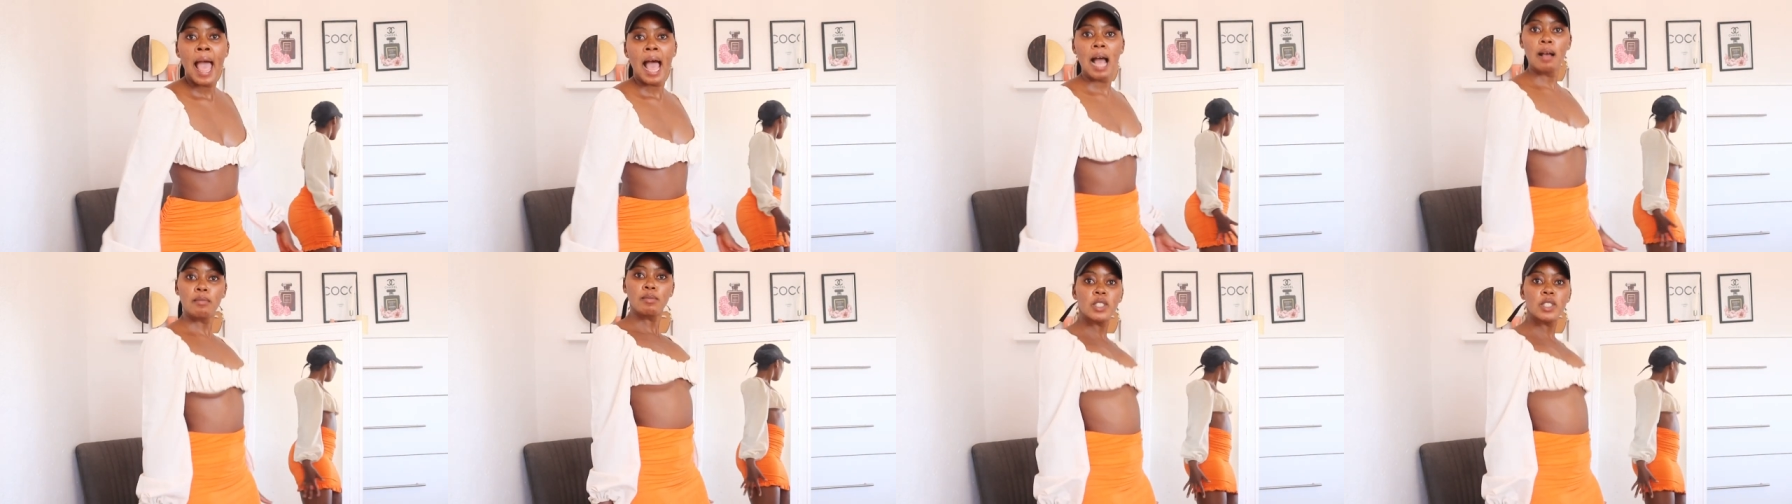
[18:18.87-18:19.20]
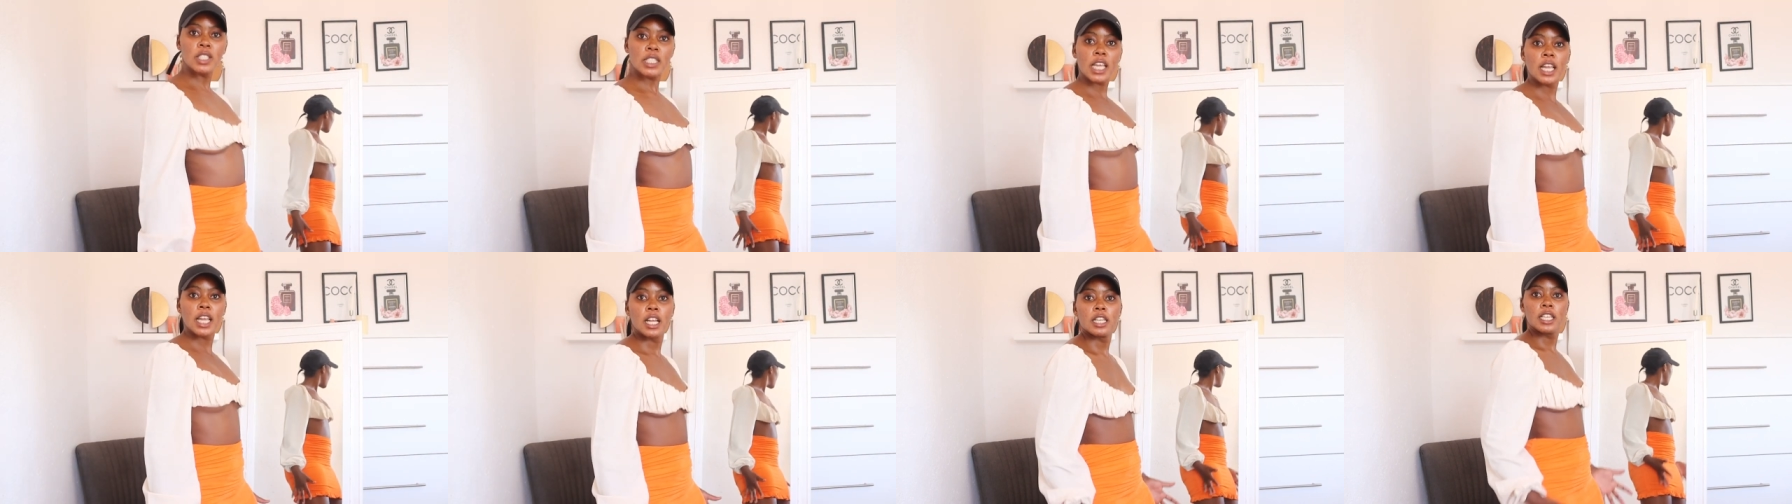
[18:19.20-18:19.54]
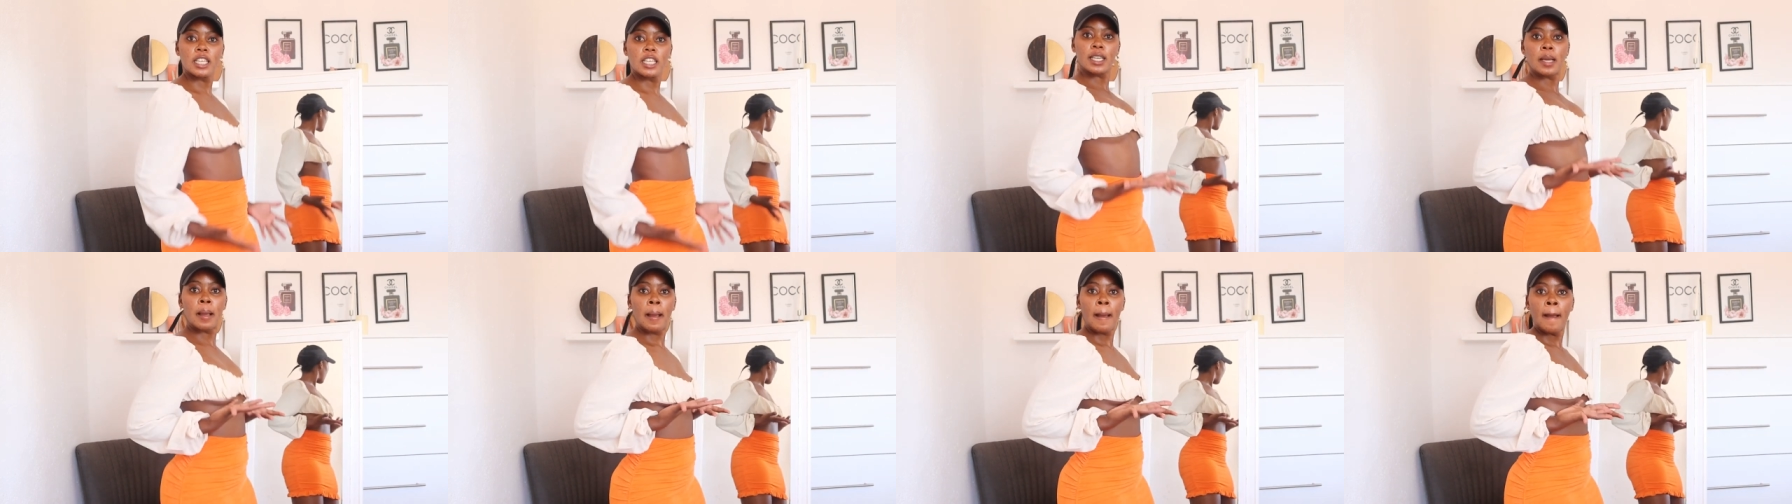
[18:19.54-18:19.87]
I'm
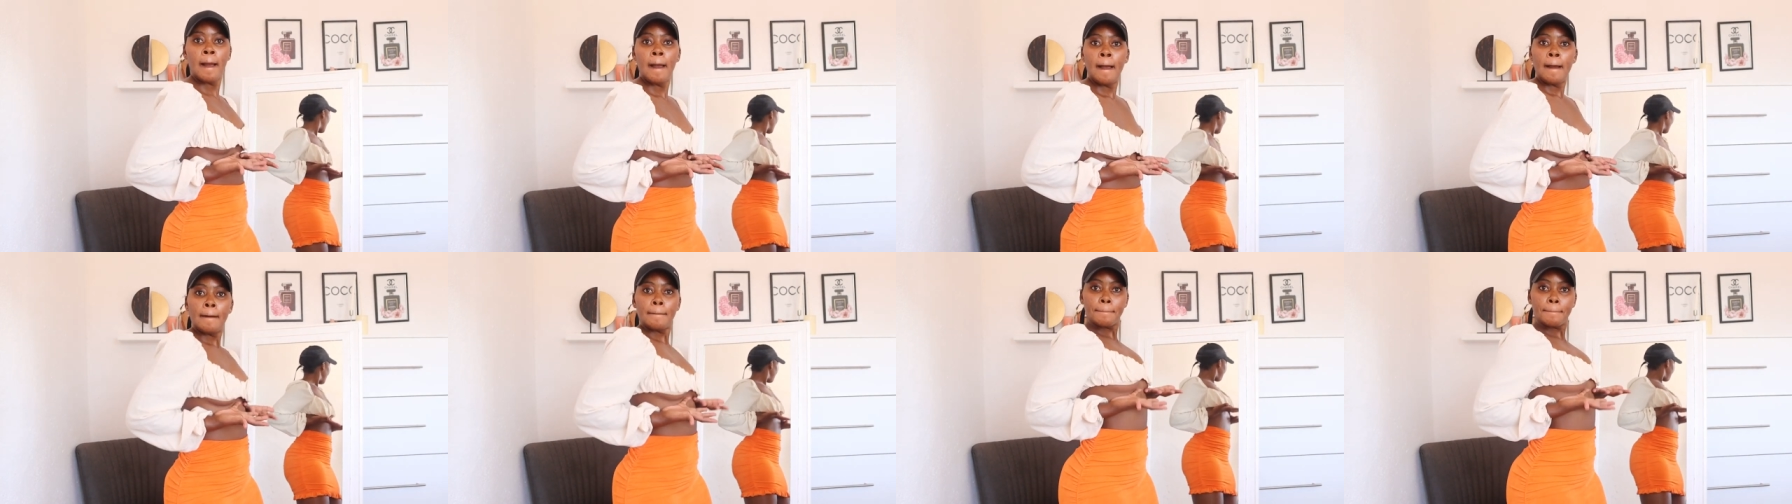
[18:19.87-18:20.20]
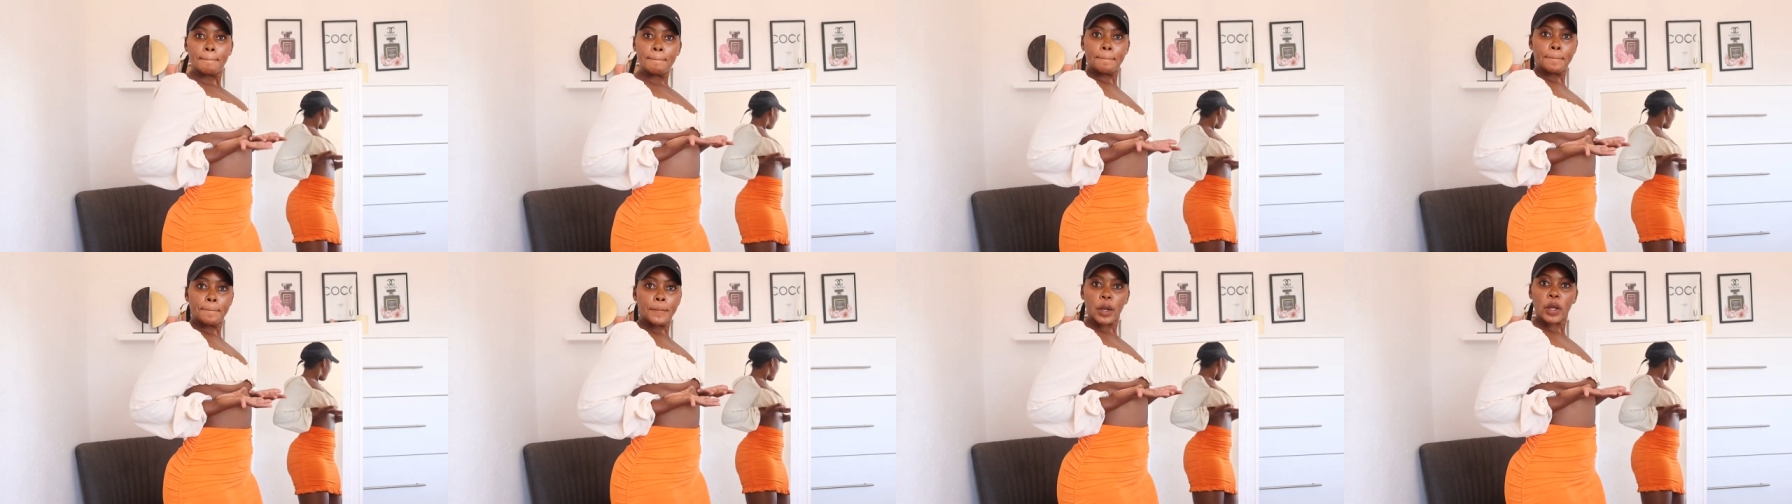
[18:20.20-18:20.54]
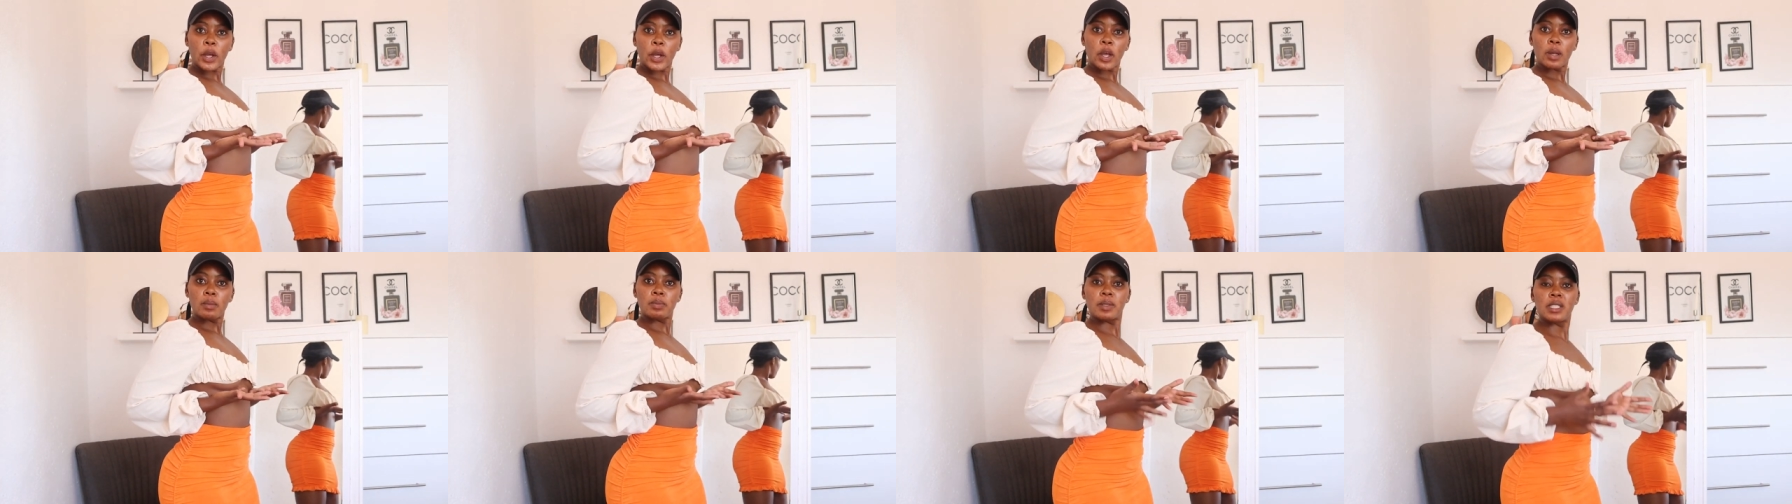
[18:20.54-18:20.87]
sailing
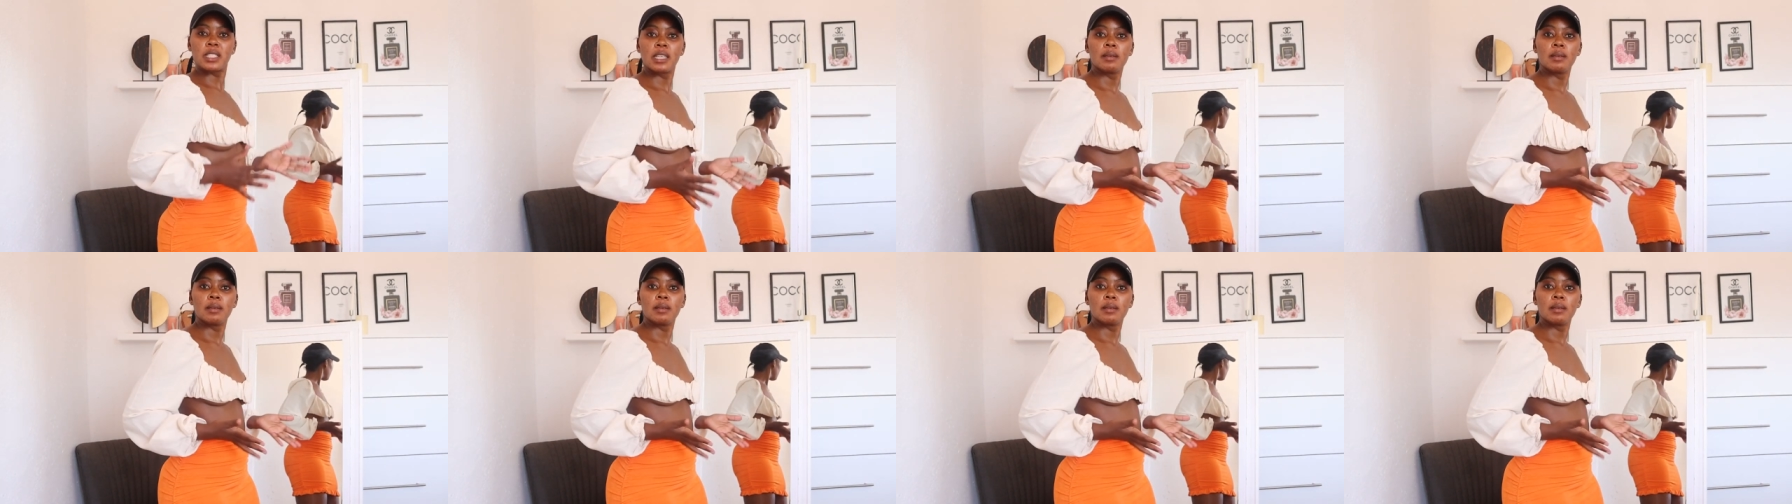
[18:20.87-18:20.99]
boobs.